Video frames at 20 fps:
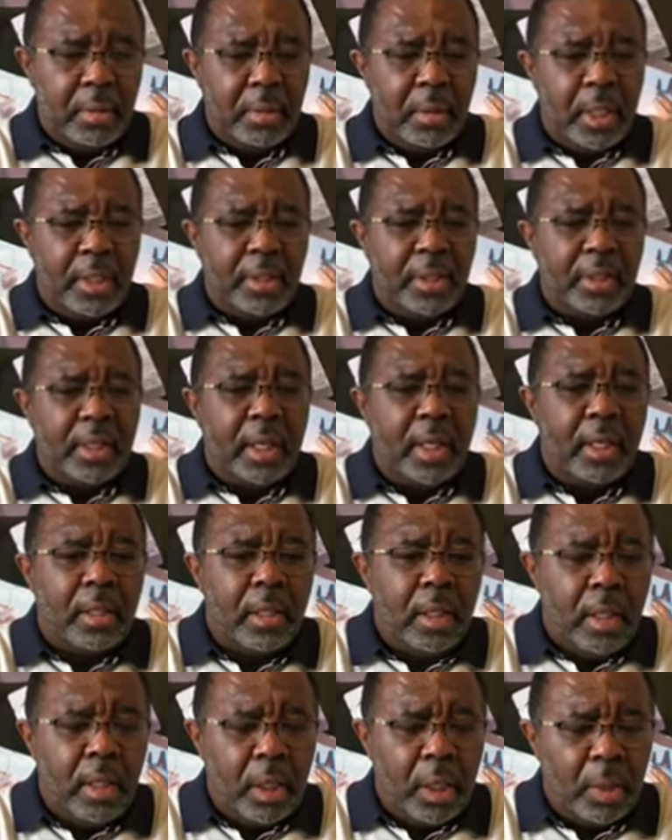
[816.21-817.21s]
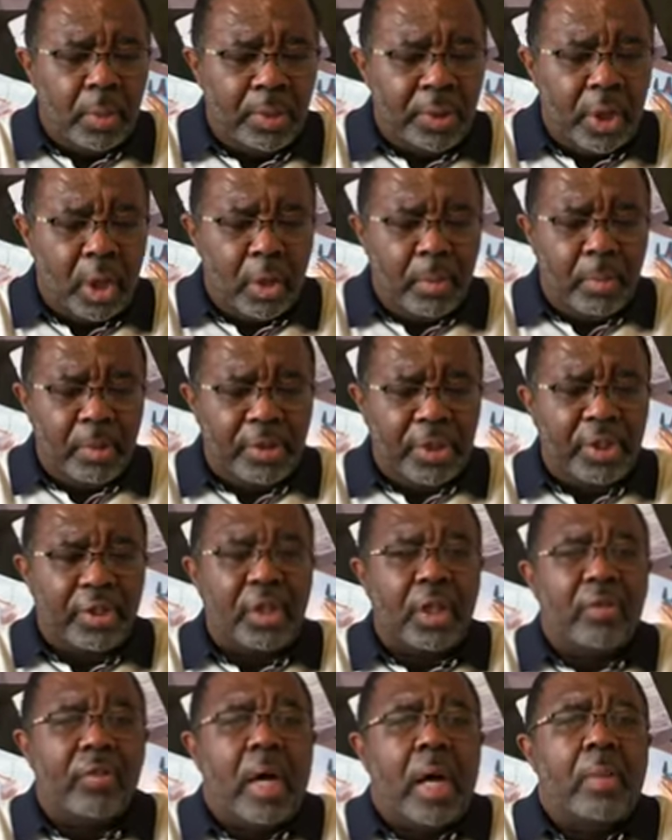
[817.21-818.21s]
You understand? It was almost as
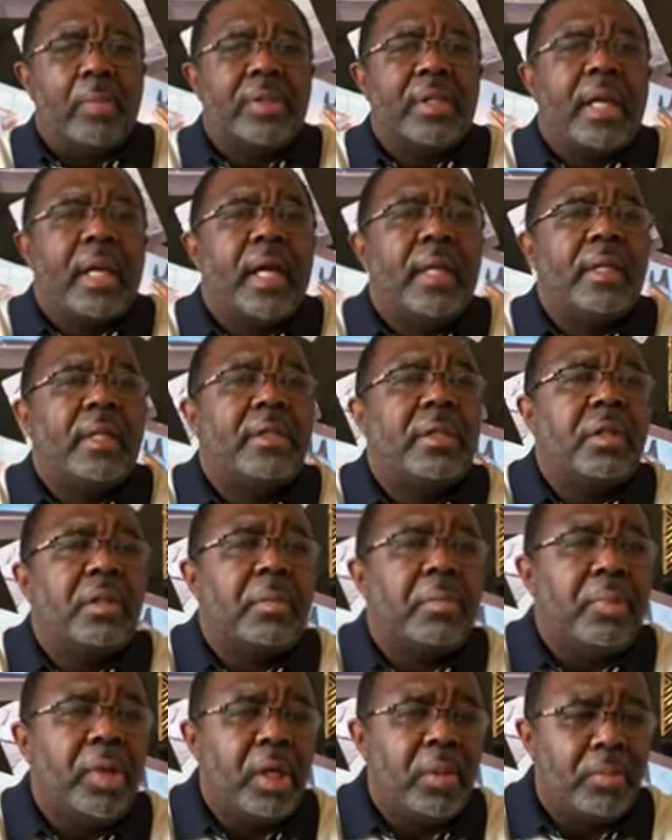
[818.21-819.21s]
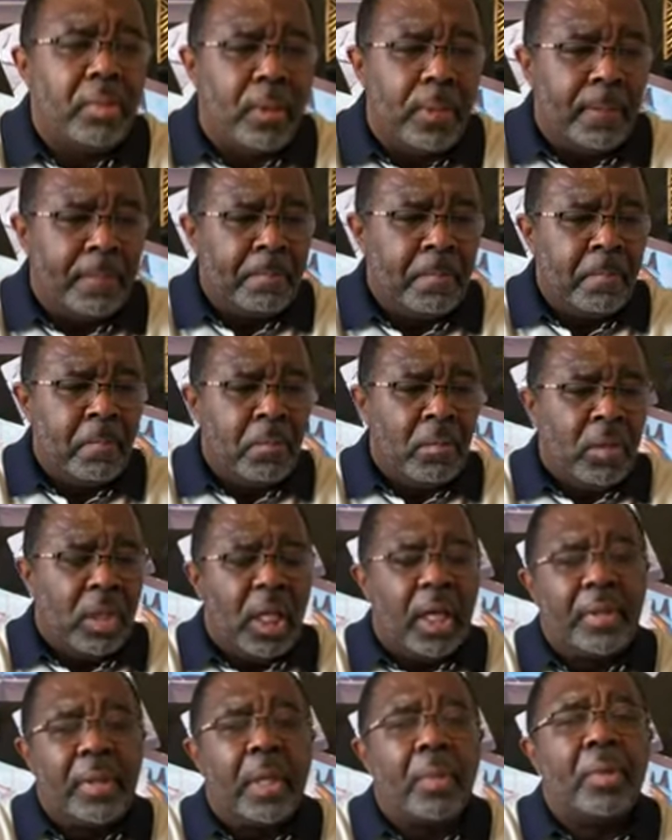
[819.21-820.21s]
if I was handed to the people
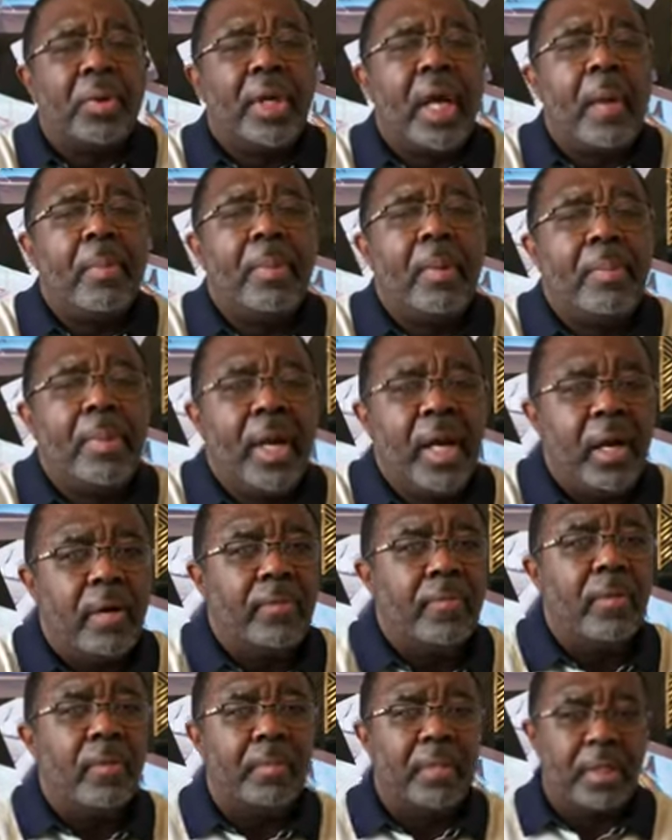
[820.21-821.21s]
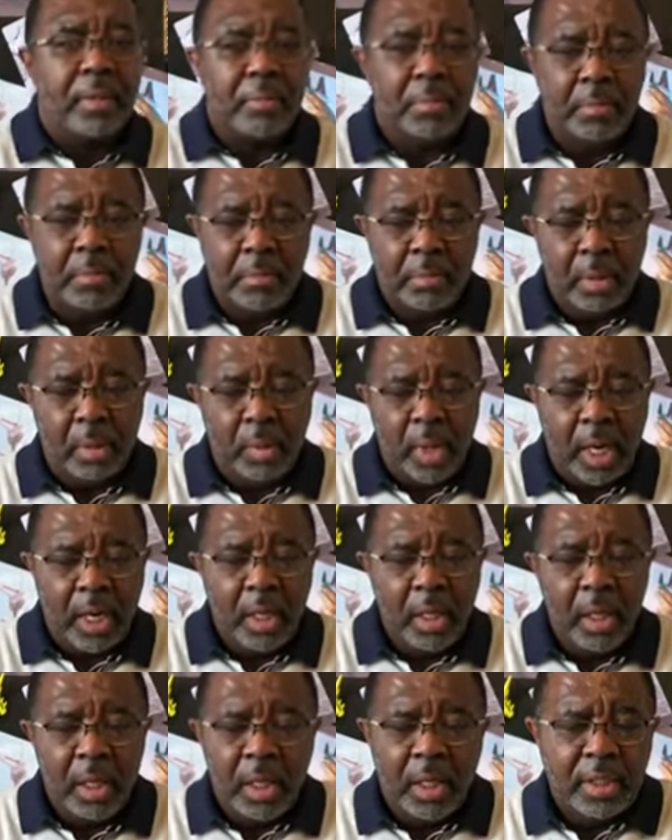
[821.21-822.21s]
and they were not prepared for me. All right?
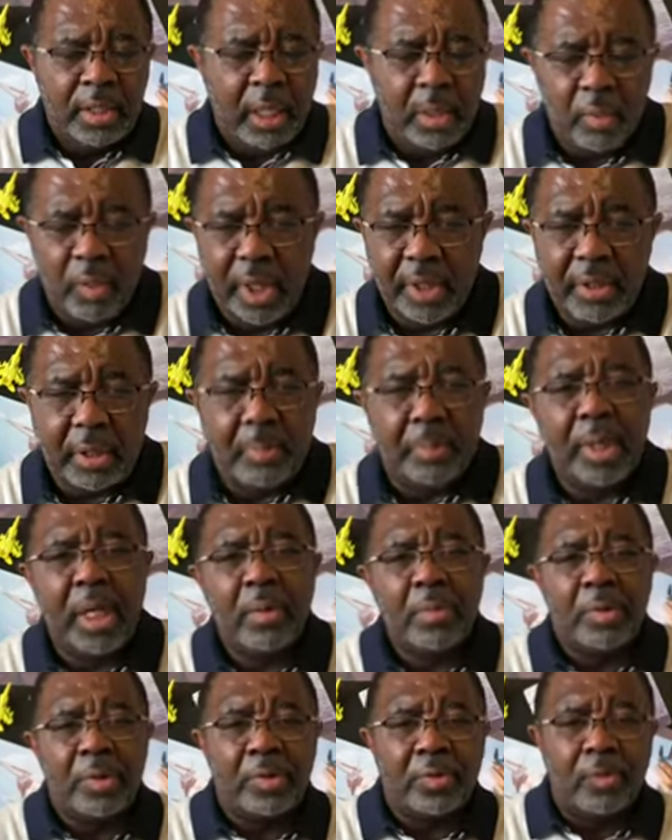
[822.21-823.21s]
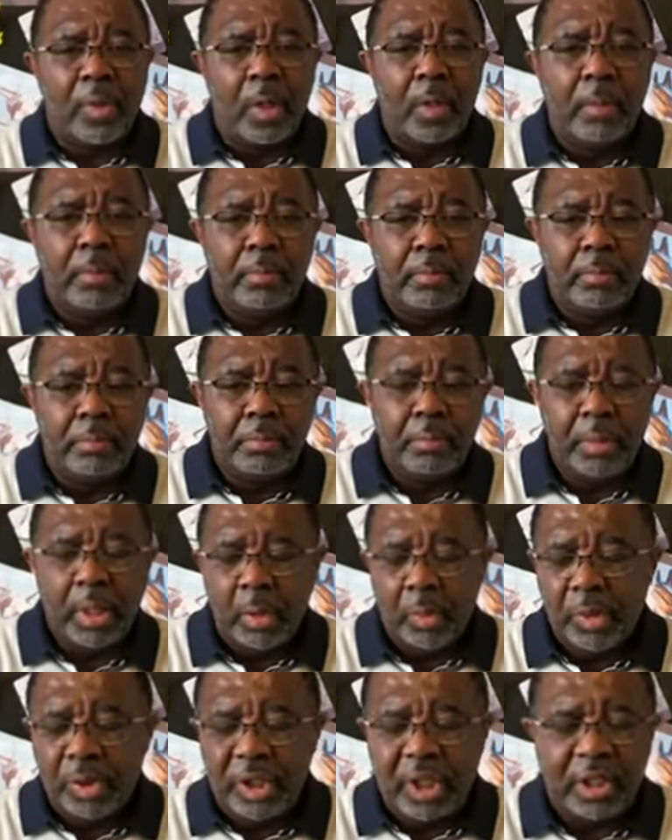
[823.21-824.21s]
That wasn't the people's fault.
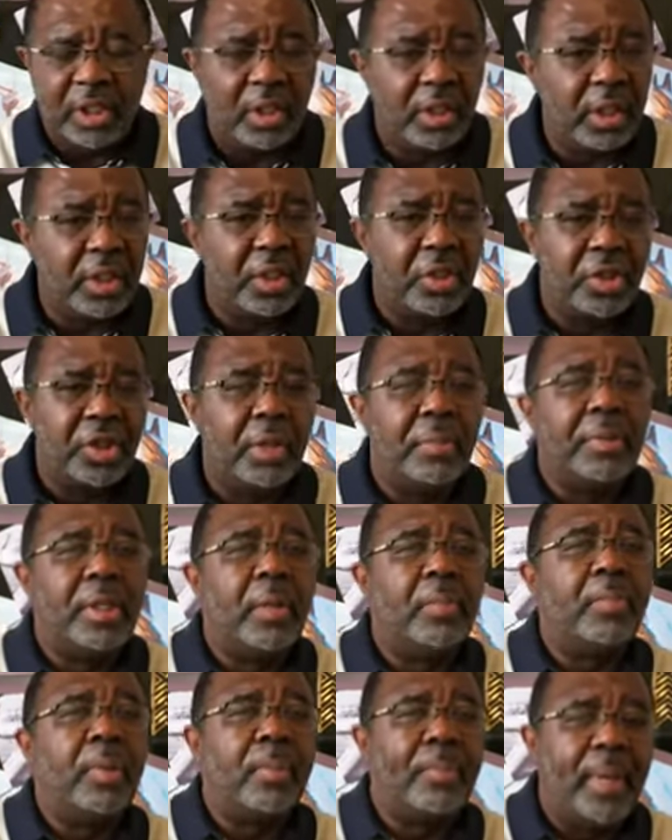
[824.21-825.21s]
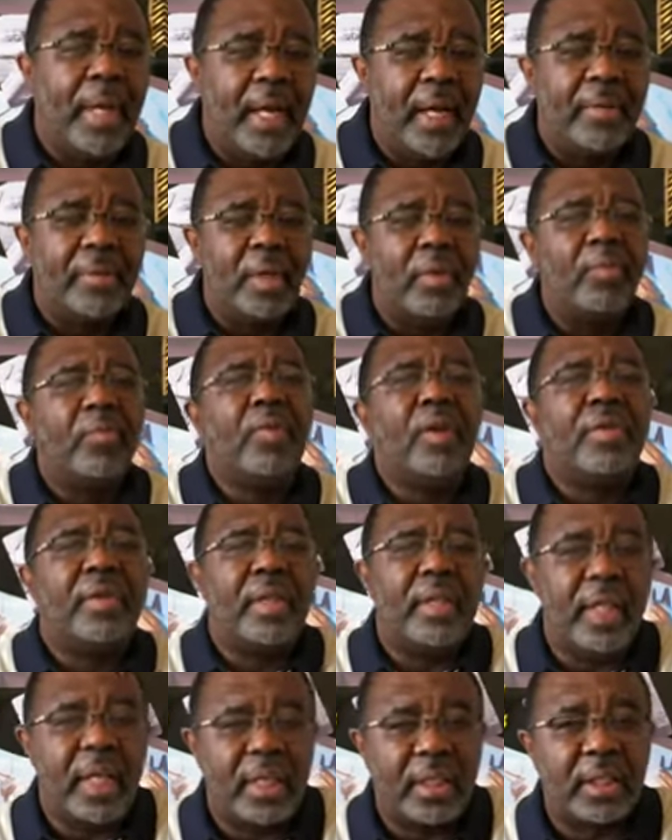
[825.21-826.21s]
It was just leadership didn't prepare them for
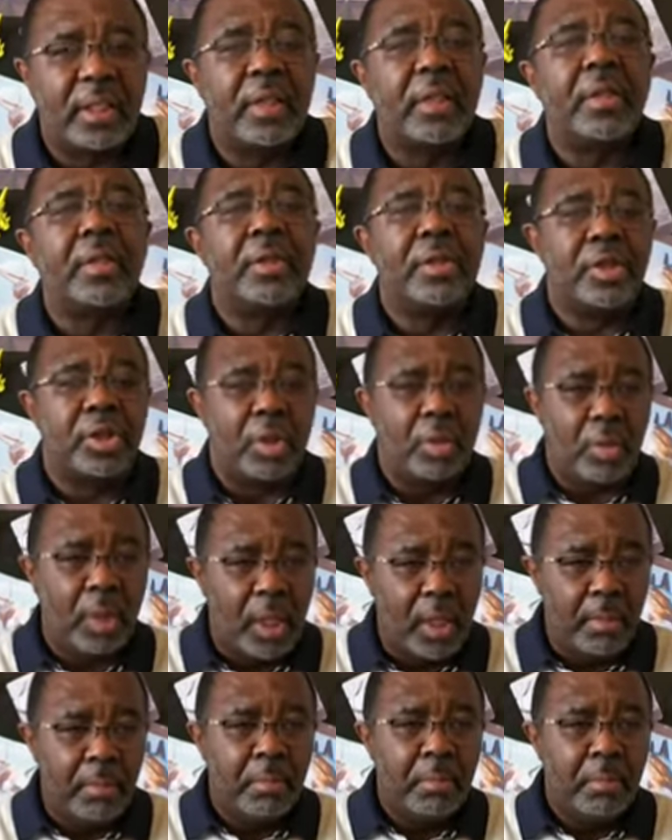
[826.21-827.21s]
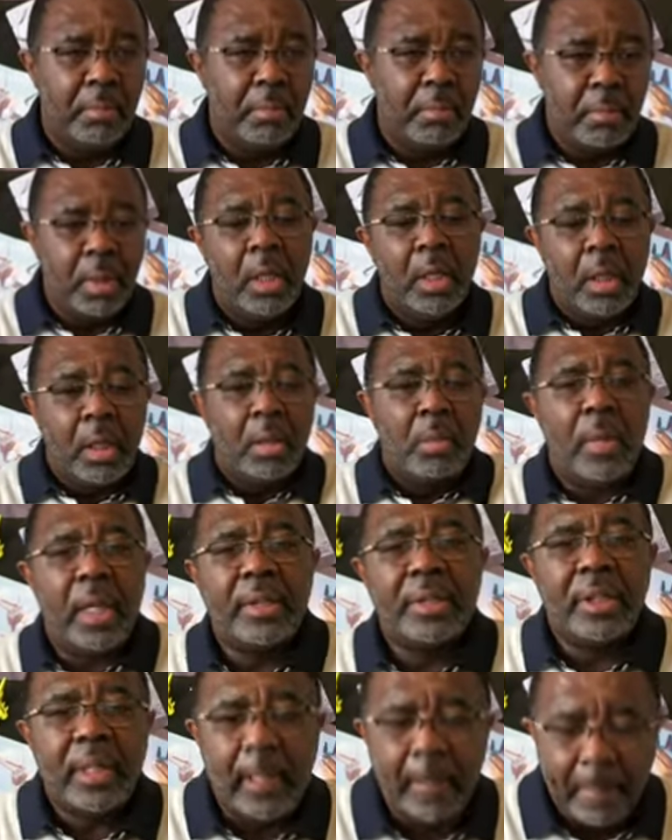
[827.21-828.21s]
the next leader to show up.
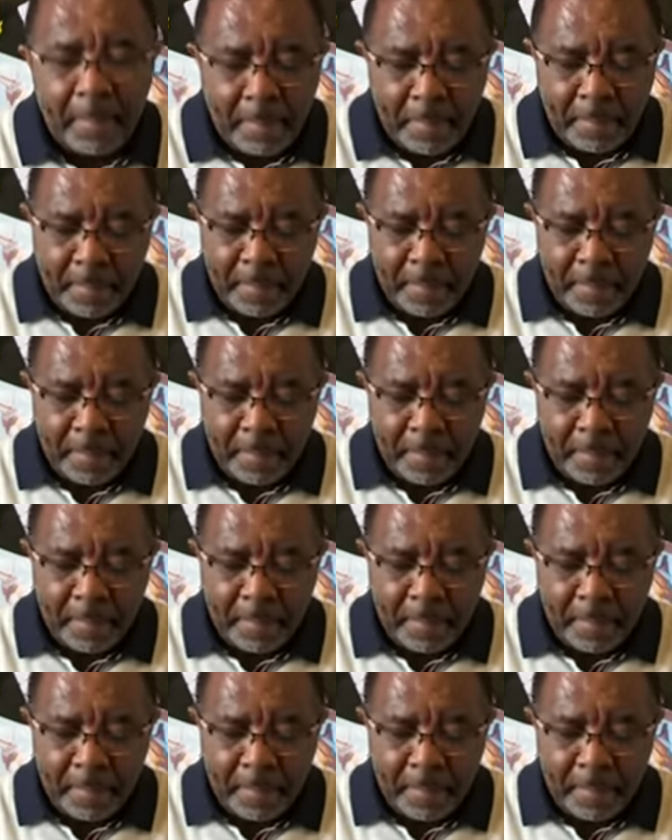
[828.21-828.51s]
Watch now.